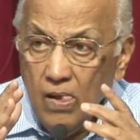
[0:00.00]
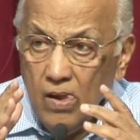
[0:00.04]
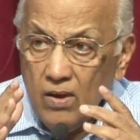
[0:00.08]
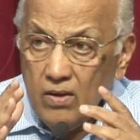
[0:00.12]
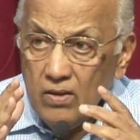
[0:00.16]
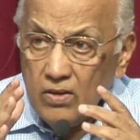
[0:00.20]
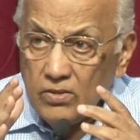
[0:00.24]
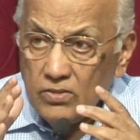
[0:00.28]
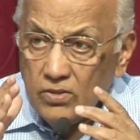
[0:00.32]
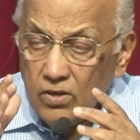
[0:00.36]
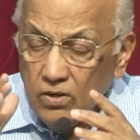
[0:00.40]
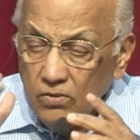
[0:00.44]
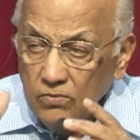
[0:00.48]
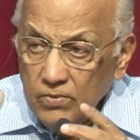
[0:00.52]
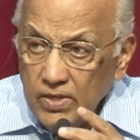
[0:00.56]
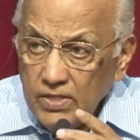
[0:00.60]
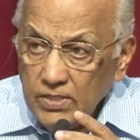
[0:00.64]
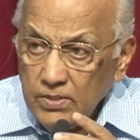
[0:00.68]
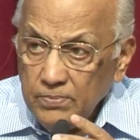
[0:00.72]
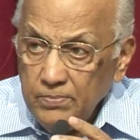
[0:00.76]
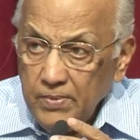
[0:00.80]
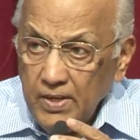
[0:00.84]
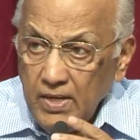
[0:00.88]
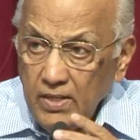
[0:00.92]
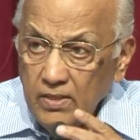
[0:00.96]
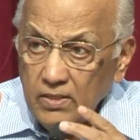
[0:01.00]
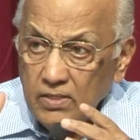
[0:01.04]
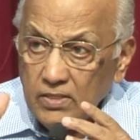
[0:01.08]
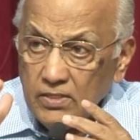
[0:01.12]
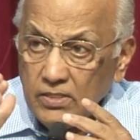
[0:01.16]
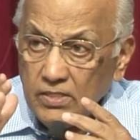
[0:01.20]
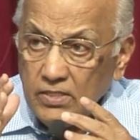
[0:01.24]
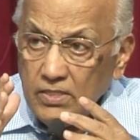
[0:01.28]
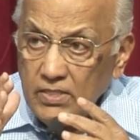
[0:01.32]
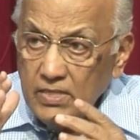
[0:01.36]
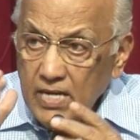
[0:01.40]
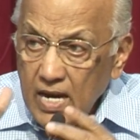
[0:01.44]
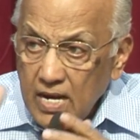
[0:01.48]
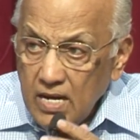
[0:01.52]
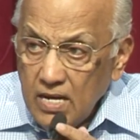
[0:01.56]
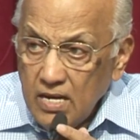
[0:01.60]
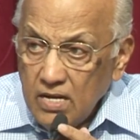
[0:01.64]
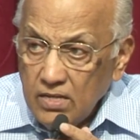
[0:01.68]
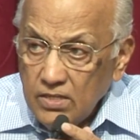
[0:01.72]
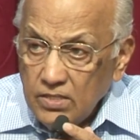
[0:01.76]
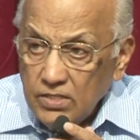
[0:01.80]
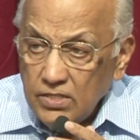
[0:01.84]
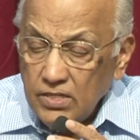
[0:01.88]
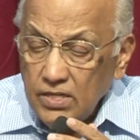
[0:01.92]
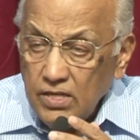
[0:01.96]
there's always been this
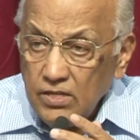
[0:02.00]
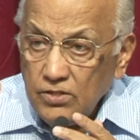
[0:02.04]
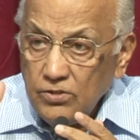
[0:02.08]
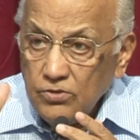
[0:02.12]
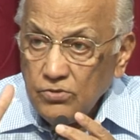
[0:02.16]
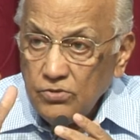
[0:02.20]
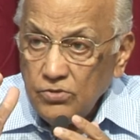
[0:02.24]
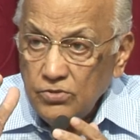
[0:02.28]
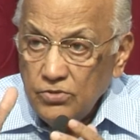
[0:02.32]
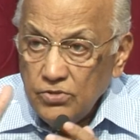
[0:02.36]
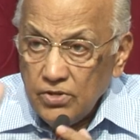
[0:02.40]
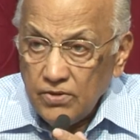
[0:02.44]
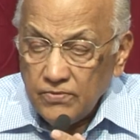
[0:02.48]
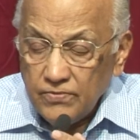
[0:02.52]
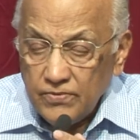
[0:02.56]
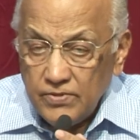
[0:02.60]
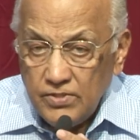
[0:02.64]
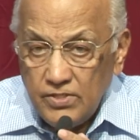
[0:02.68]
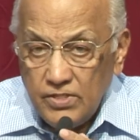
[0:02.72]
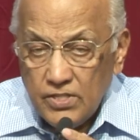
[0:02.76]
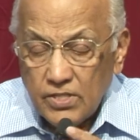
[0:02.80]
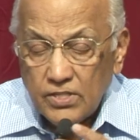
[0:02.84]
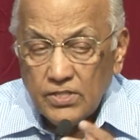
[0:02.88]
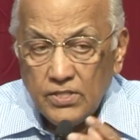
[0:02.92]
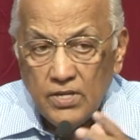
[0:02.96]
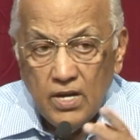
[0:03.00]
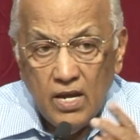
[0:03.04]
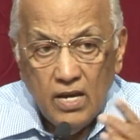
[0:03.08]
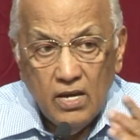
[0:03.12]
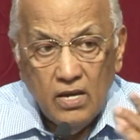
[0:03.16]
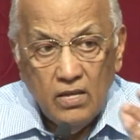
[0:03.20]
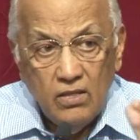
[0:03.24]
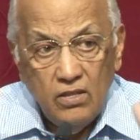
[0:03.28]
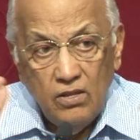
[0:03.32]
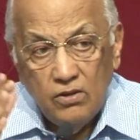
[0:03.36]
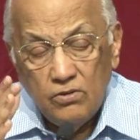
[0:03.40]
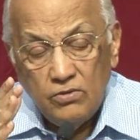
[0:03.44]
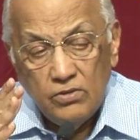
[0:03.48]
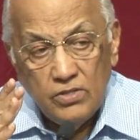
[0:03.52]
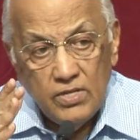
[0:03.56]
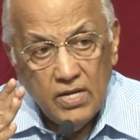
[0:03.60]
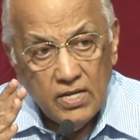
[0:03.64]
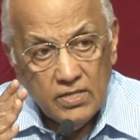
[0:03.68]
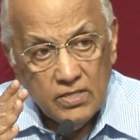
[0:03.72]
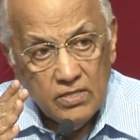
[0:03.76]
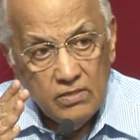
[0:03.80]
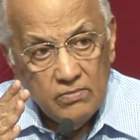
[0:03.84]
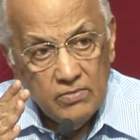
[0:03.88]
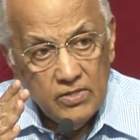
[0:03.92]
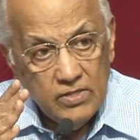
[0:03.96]
tendency to drift, just like in the Old
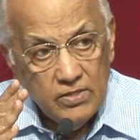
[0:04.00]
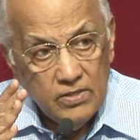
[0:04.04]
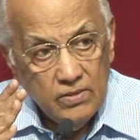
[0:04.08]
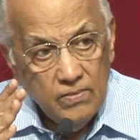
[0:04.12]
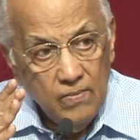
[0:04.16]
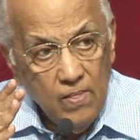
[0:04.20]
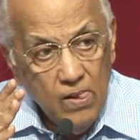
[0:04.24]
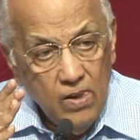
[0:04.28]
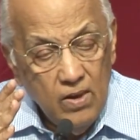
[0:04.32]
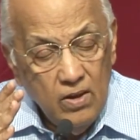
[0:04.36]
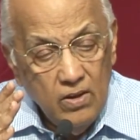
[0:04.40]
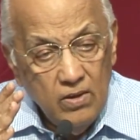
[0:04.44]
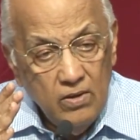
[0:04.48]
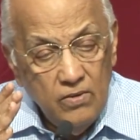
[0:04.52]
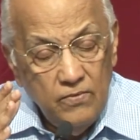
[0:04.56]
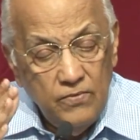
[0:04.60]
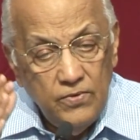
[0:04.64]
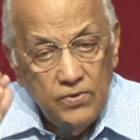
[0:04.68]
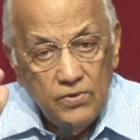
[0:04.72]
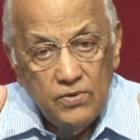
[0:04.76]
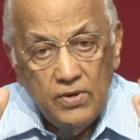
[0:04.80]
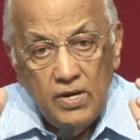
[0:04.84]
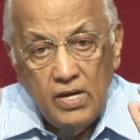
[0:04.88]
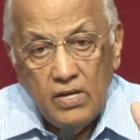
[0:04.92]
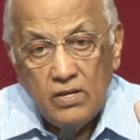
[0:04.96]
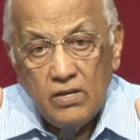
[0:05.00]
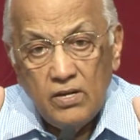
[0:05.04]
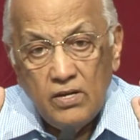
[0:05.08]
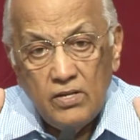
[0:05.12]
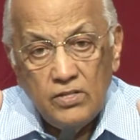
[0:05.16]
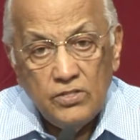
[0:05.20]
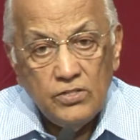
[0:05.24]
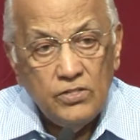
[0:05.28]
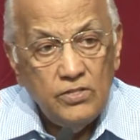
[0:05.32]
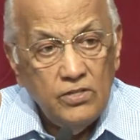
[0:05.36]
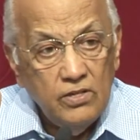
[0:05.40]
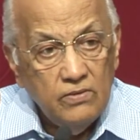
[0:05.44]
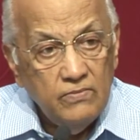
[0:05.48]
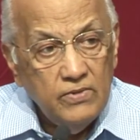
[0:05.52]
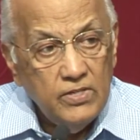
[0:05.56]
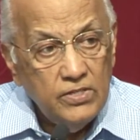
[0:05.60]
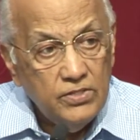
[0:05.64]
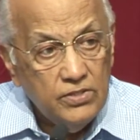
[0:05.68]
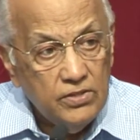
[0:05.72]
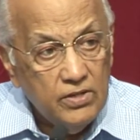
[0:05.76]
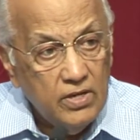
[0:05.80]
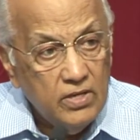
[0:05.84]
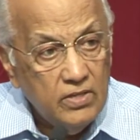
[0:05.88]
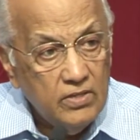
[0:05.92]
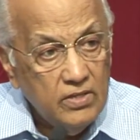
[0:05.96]
Testament. If you read the history of
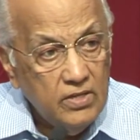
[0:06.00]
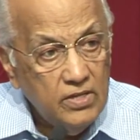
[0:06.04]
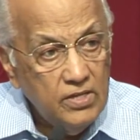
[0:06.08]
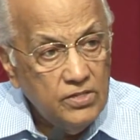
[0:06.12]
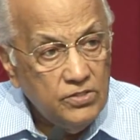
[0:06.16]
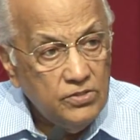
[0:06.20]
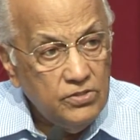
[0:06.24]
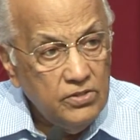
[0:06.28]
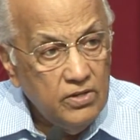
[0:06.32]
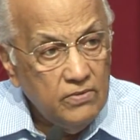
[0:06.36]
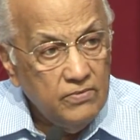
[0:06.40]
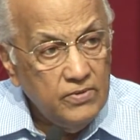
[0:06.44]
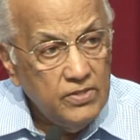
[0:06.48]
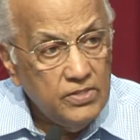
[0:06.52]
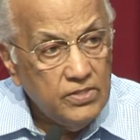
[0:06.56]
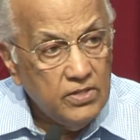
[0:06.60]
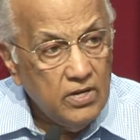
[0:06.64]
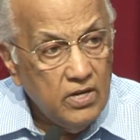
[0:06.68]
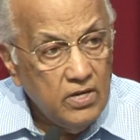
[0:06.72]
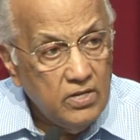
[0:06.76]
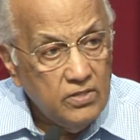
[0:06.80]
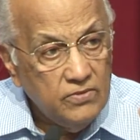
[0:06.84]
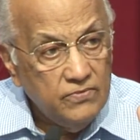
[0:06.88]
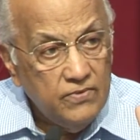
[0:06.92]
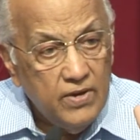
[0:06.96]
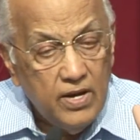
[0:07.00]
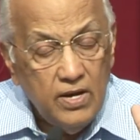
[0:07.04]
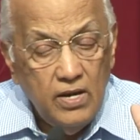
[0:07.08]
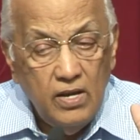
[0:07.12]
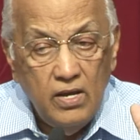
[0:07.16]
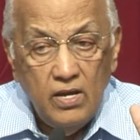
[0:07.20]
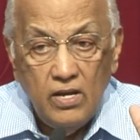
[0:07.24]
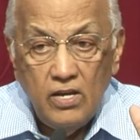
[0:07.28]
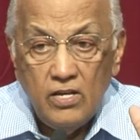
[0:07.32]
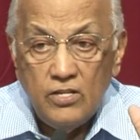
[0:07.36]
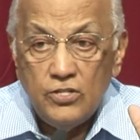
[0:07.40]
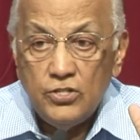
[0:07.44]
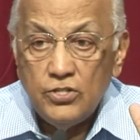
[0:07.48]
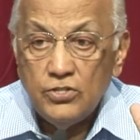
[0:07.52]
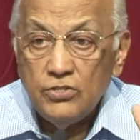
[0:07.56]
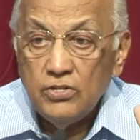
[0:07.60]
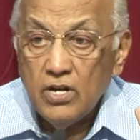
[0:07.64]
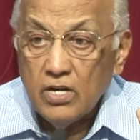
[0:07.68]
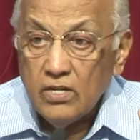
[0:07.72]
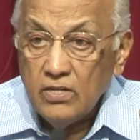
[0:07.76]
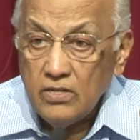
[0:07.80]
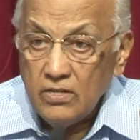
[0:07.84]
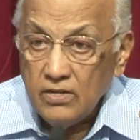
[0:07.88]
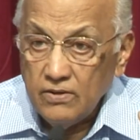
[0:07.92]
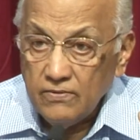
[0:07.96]
Israel is very
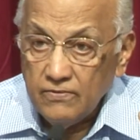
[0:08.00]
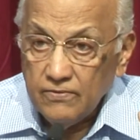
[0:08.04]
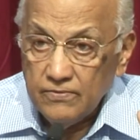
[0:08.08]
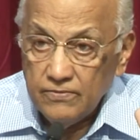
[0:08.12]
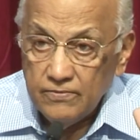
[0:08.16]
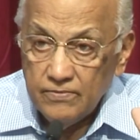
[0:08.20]
instructive.